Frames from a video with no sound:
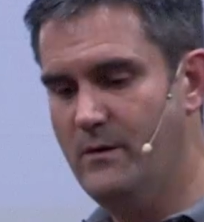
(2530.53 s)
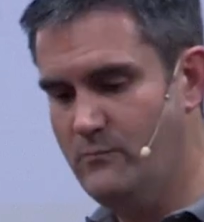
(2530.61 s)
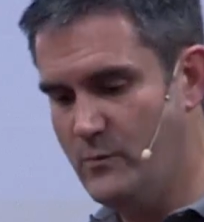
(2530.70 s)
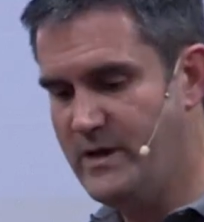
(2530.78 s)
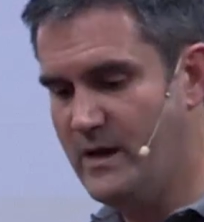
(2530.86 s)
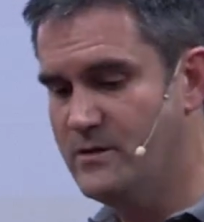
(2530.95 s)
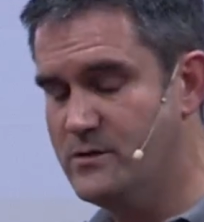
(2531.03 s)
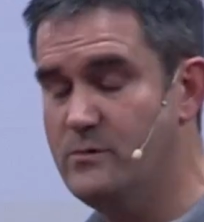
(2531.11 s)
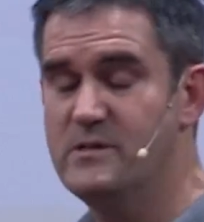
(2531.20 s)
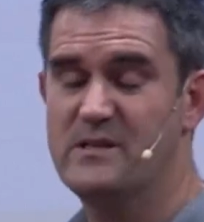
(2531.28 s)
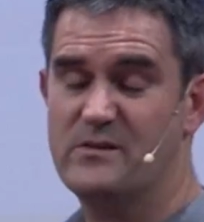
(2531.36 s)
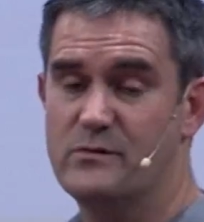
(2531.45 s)
We can do
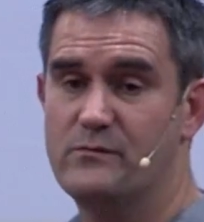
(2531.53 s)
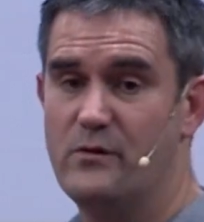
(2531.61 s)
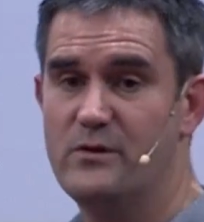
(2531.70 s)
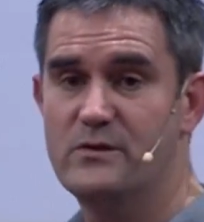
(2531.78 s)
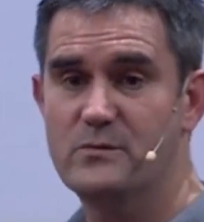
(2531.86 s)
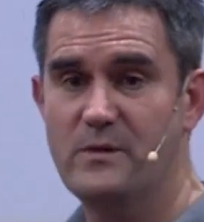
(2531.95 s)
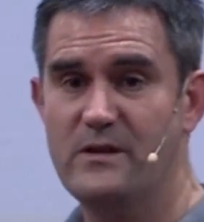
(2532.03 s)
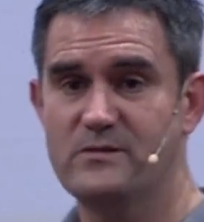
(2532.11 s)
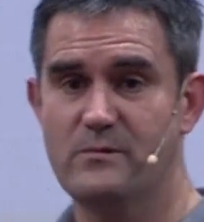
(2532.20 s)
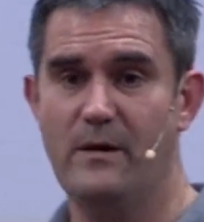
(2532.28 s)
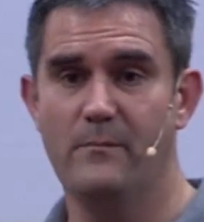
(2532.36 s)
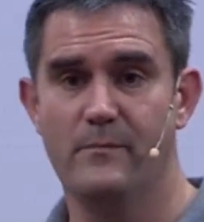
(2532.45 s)
disaster avoidance with
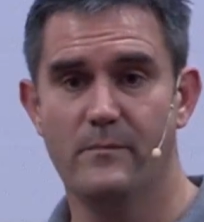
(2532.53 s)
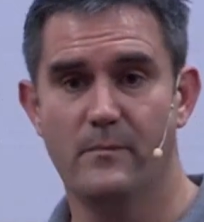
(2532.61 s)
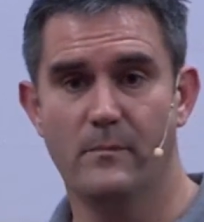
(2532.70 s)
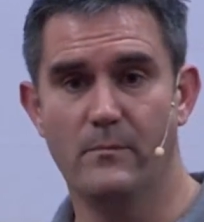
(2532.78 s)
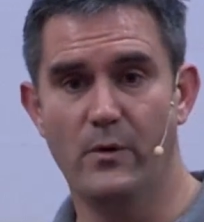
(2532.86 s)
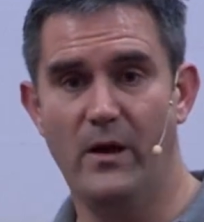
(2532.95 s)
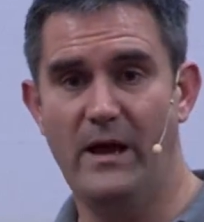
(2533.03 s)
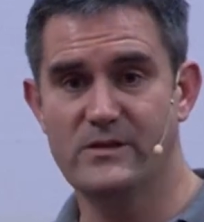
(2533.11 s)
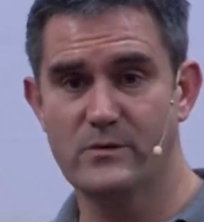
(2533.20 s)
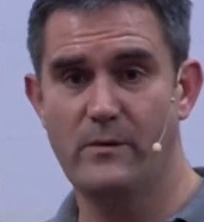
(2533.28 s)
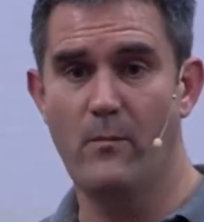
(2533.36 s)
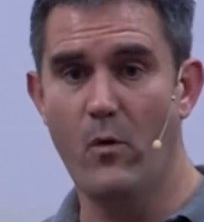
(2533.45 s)
SRM, but
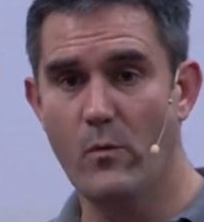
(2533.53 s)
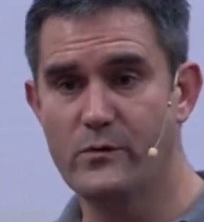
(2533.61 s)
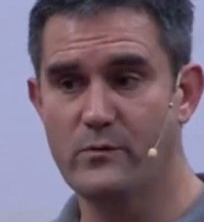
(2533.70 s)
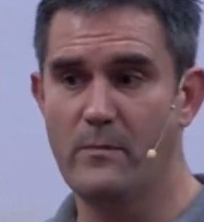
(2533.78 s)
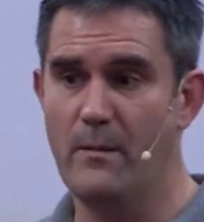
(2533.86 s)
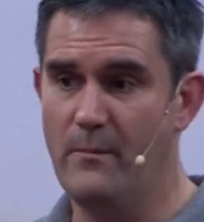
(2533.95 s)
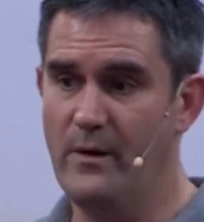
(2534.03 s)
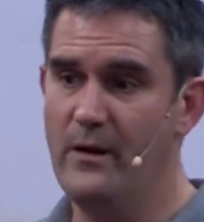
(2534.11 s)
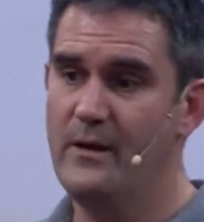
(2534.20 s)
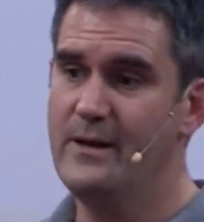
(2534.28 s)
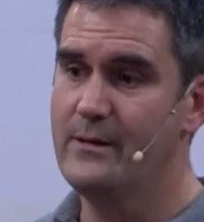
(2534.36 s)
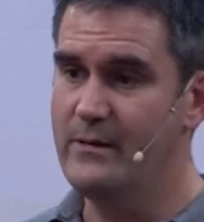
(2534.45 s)
SRM, always remember,
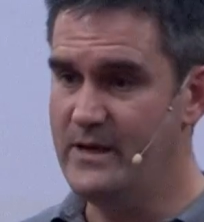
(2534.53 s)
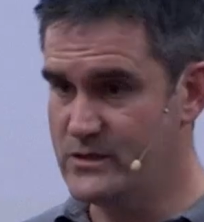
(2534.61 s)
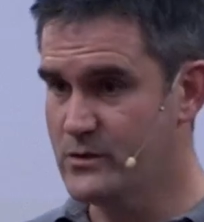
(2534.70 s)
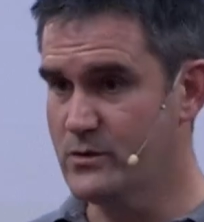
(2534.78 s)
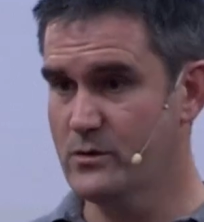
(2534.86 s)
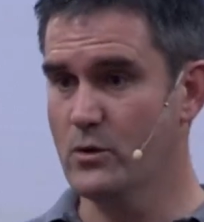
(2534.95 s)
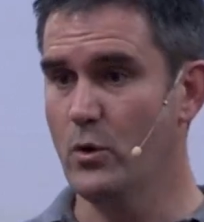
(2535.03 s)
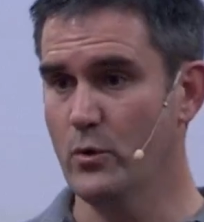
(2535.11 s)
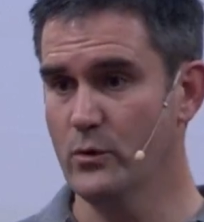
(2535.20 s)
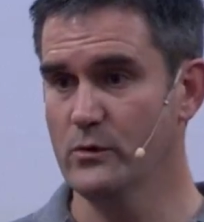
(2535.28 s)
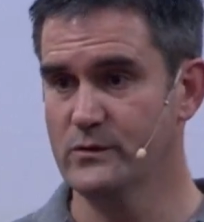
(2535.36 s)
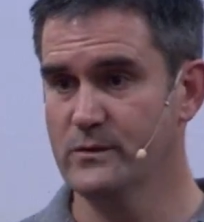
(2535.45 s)
is
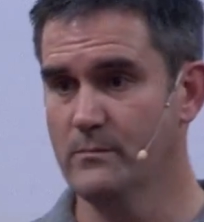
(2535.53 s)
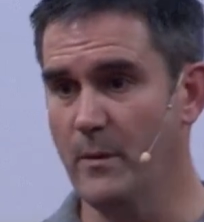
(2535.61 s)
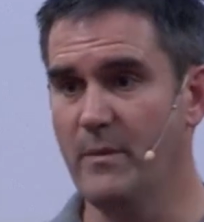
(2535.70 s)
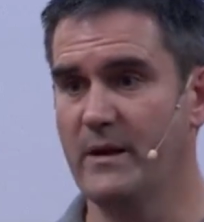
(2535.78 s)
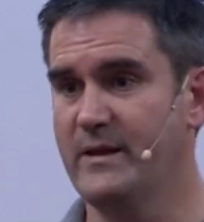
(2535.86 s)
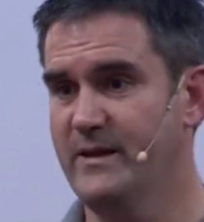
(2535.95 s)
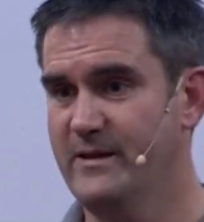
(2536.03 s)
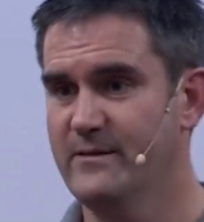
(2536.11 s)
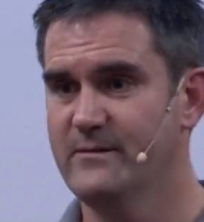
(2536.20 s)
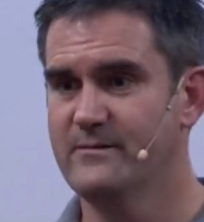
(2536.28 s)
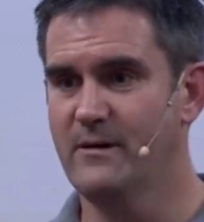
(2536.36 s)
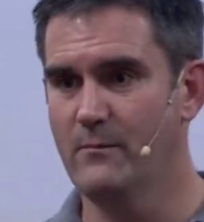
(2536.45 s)
cold mobility.
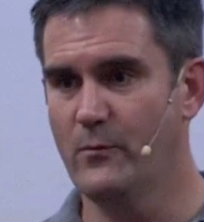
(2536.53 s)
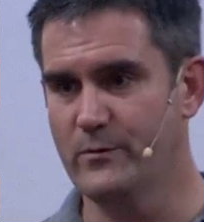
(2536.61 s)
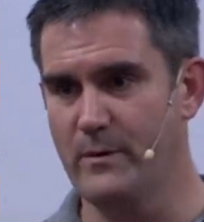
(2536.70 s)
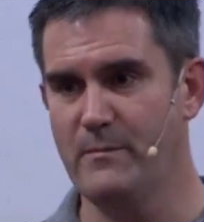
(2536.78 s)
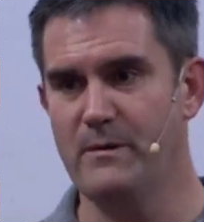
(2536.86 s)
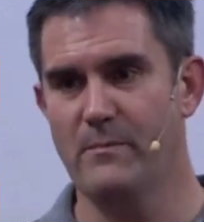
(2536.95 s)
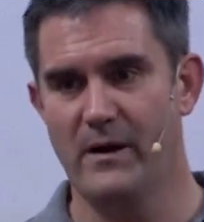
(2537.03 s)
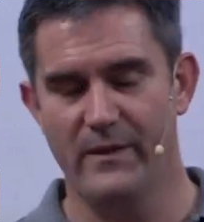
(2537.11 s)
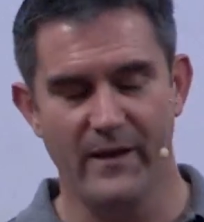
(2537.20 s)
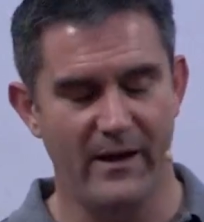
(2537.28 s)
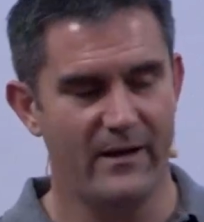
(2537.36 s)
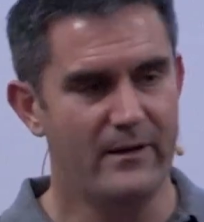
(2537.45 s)
And what do I mean by
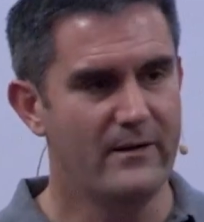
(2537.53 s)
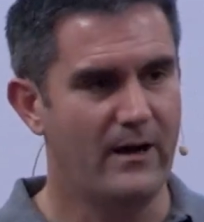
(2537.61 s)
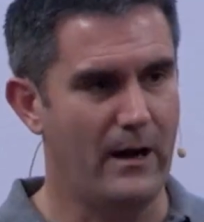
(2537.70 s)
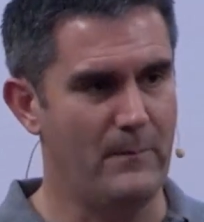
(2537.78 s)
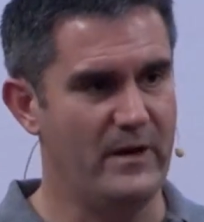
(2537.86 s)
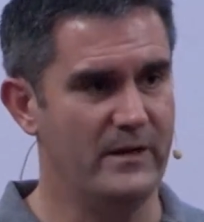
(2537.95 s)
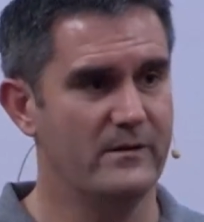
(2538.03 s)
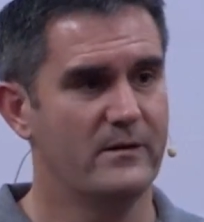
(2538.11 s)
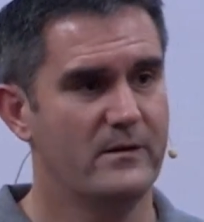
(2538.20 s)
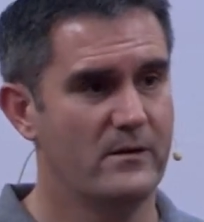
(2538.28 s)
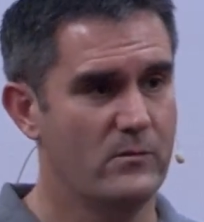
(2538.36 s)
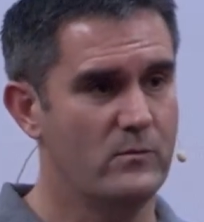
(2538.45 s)
that? I mean,
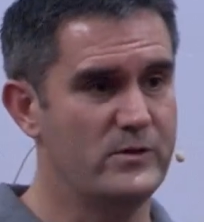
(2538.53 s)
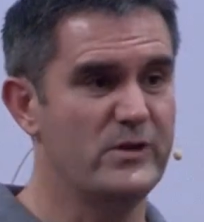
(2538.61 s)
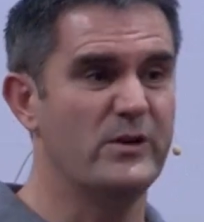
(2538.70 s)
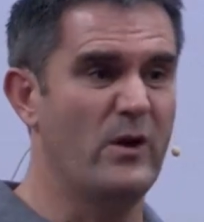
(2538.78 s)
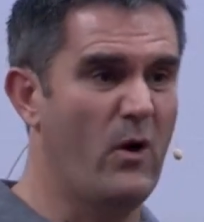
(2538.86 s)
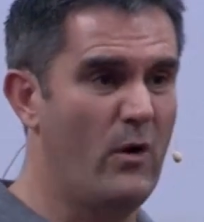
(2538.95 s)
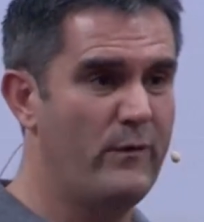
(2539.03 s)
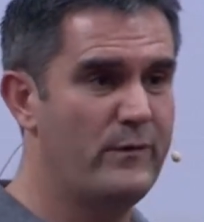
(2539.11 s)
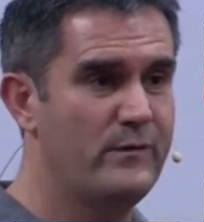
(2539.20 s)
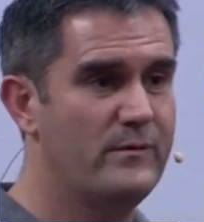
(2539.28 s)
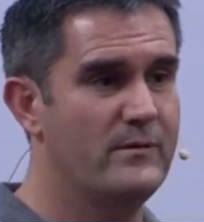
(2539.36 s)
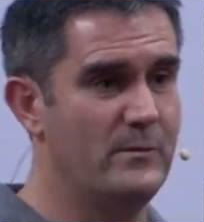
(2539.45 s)
we turn it
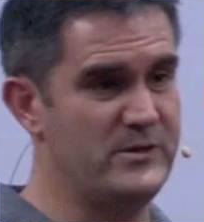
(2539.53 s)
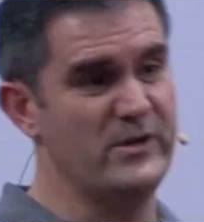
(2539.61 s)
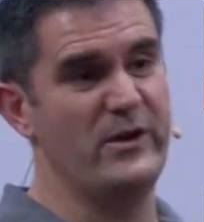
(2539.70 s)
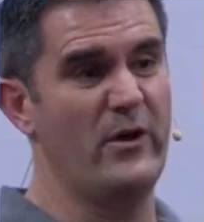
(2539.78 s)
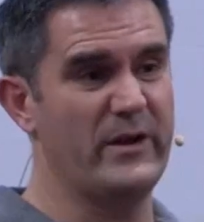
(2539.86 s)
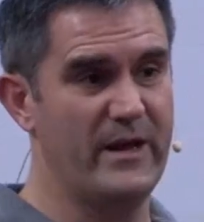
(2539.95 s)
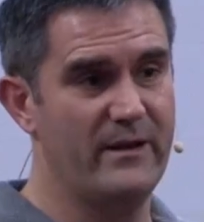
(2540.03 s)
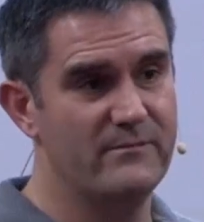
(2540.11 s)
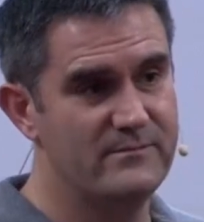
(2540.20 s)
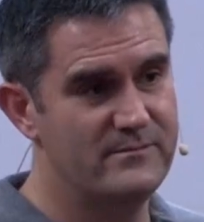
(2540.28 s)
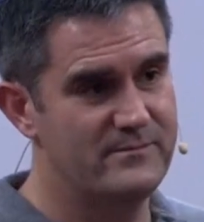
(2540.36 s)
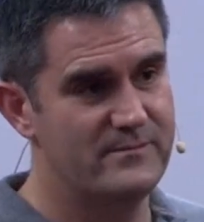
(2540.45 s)
off and we turn it on again.
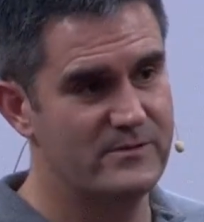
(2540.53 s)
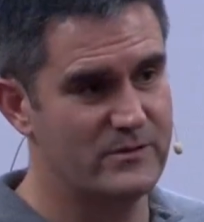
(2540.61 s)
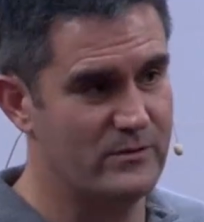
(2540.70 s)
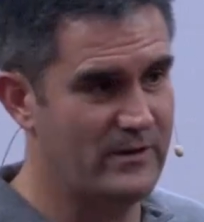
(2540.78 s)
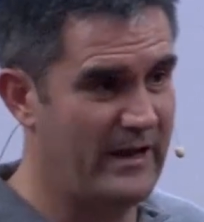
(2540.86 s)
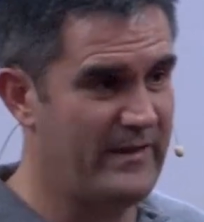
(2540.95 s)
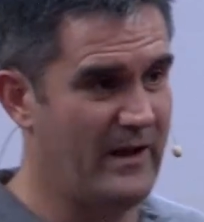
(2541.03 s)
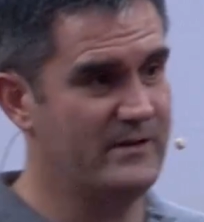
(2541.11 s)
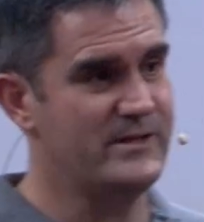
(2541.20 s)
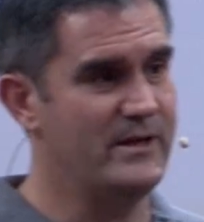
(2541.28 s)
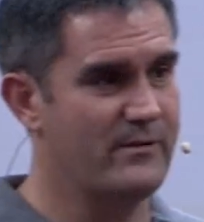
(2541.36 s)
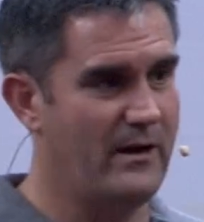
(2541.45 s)
So like the
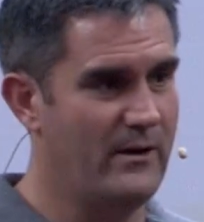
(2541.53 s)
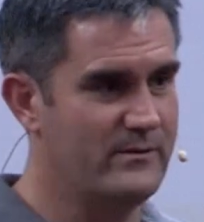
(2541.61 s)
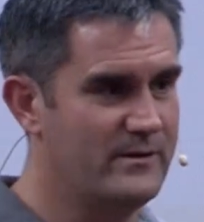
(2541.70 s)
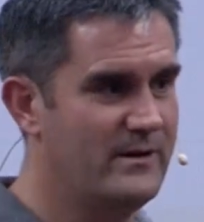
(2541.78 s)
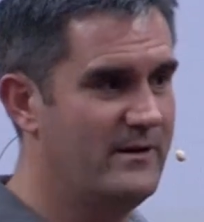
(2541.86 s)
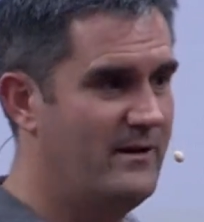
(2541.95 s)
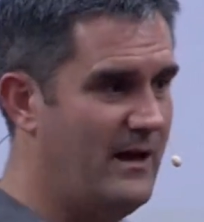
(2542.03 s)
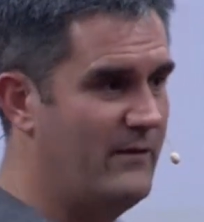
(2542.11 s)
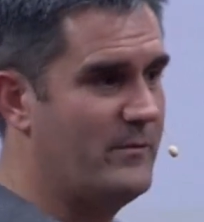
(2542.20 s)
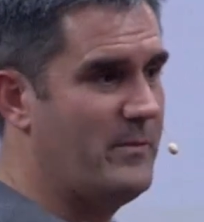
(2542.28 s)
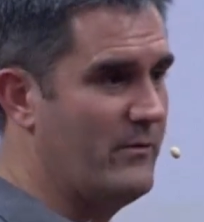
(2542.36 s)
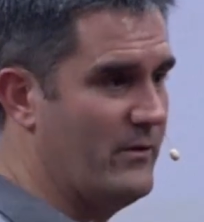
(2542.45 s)
IT crowd, have
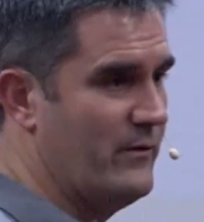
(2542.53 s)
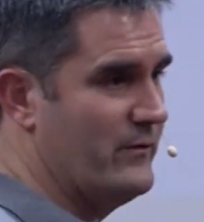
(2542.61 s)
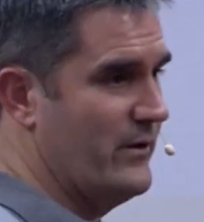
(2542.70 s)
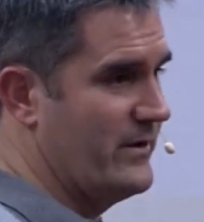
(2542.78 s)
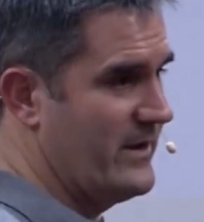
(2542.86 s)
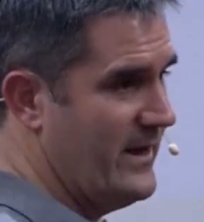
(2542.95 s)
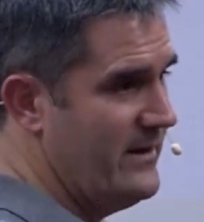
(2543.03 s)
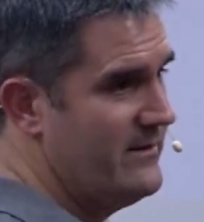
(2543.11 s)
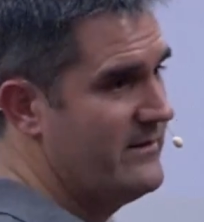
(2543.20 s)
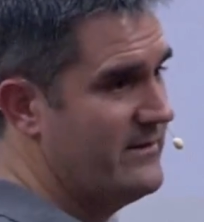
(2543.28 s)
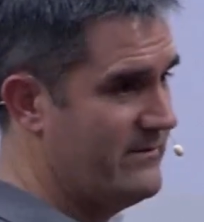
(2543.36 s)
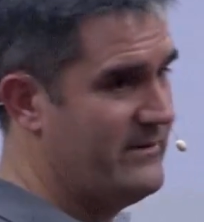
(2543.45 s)
you powered it off and on again?
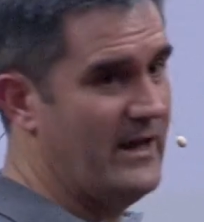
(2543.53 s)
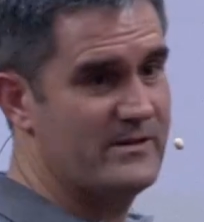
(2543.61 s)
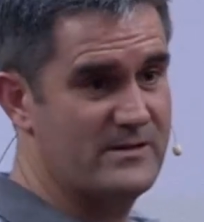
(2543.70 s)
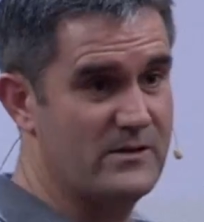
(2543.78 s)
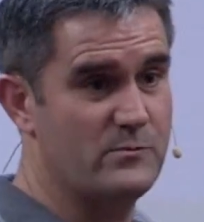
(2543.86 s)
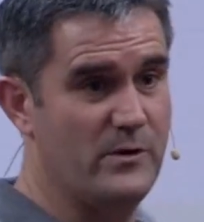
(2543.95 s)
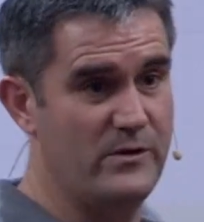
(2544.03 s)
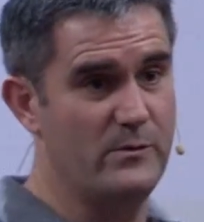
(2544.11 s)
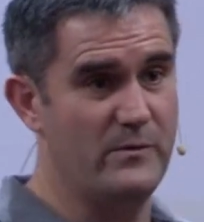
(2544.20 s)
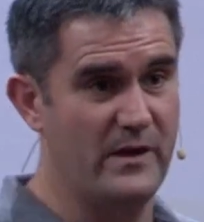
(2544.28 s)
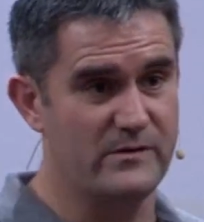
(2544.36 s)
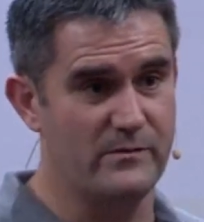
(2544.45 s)
Yes, that's what you're doing
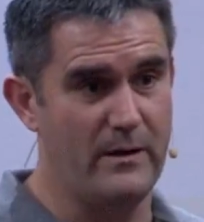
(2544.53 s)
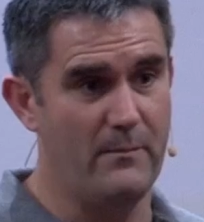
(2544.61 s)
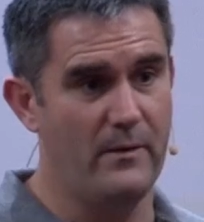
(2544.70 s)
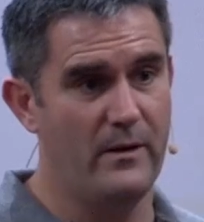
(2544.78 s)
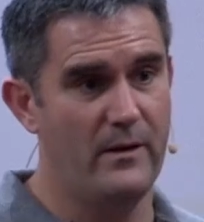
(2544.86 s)
with SRM.